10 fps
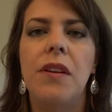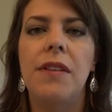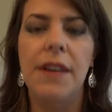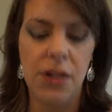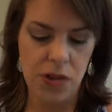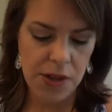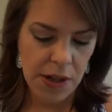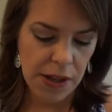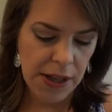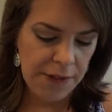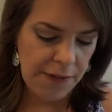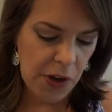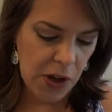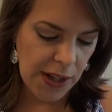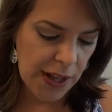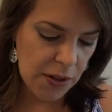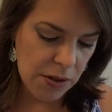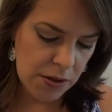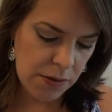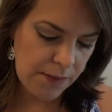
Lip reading: there's a lot of fallout